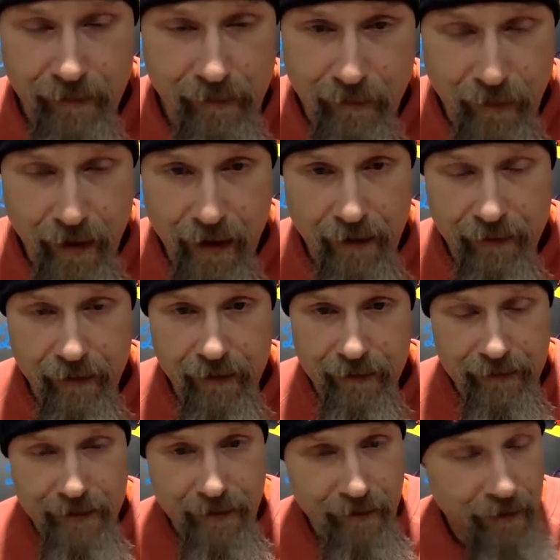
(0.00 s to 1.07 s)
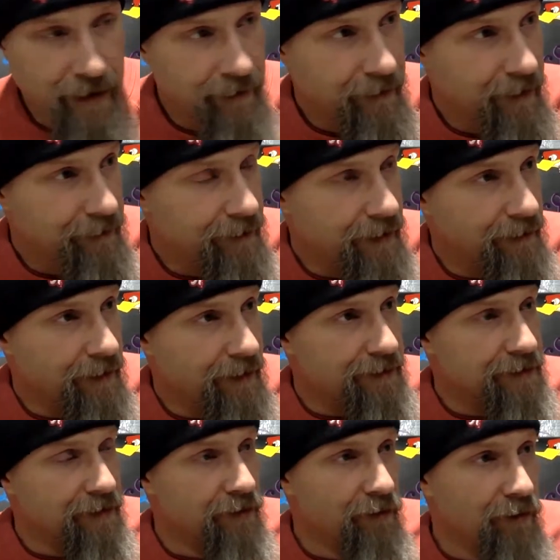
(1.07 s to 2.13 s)
whatever. So I
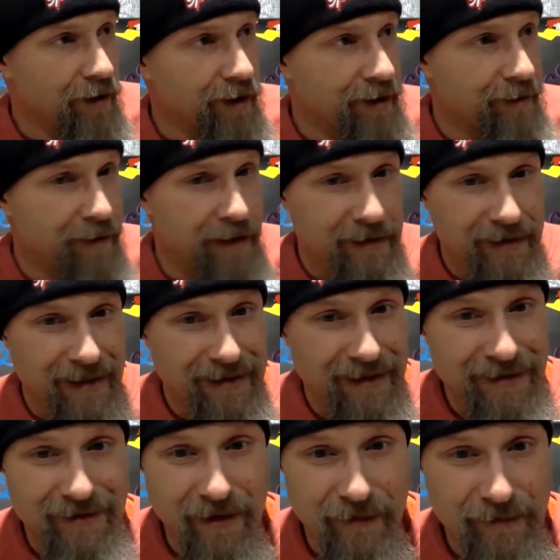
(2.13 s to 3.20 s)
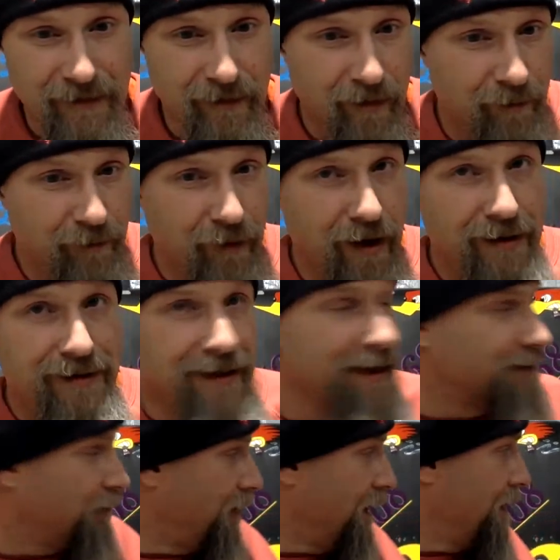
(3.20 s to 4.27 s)
was a little worried about that. That stuff's a little pricey.
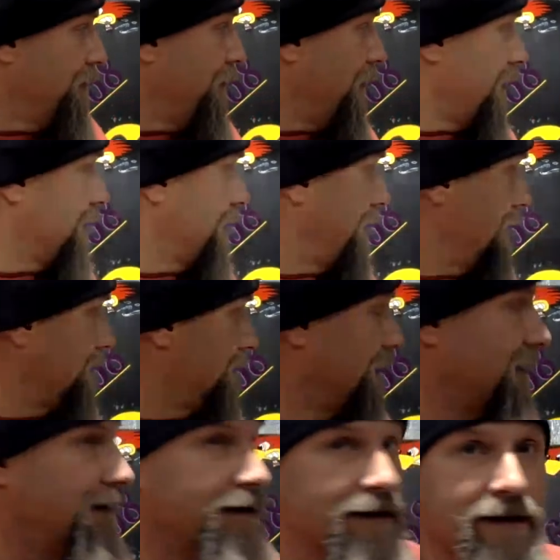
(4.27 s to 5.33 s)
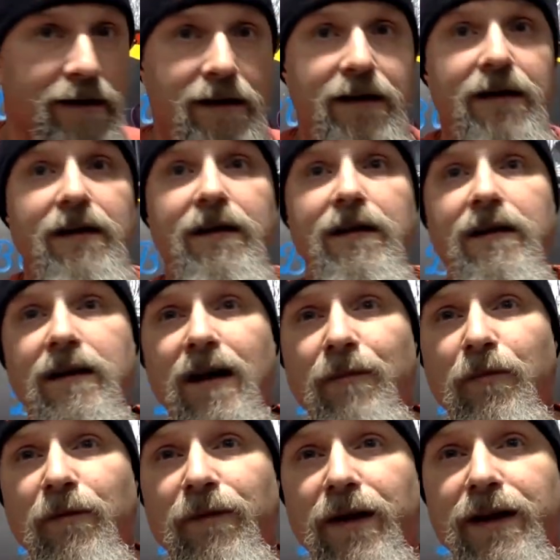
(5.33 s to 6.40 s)
That's why I bought that
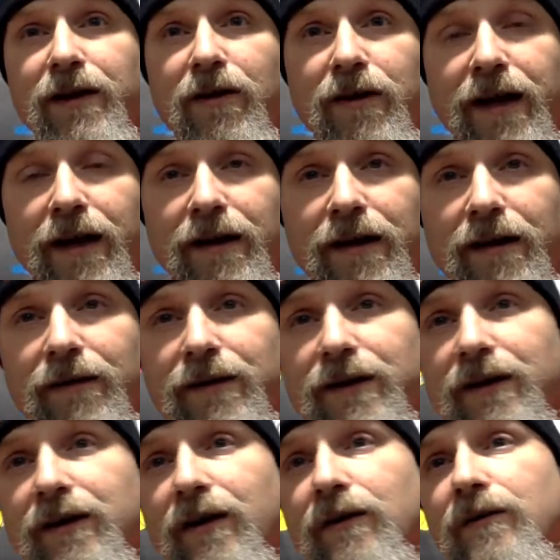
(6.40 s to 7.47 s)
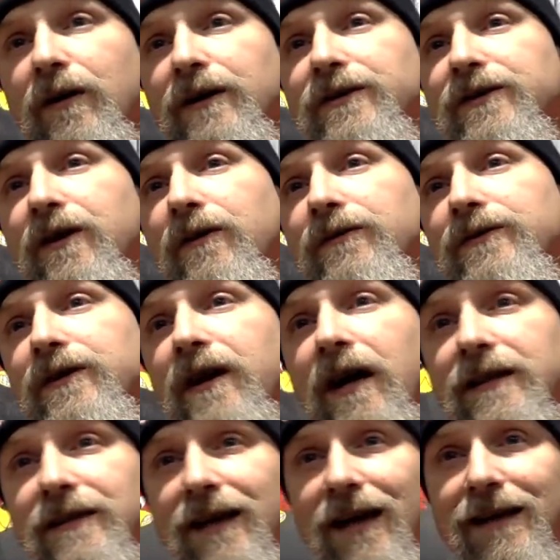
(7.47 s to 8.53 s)
couple video ago I showed you
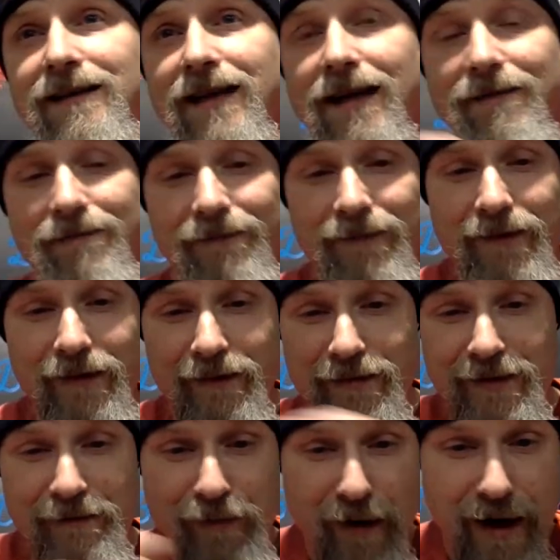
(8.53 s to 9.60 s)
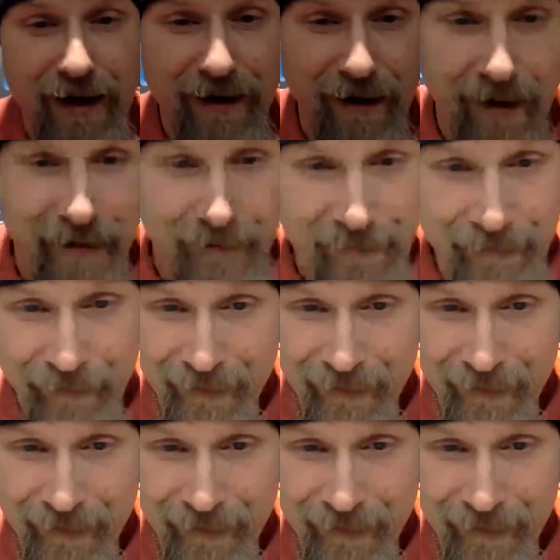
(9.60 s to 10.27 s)
guys. I got that spray gun.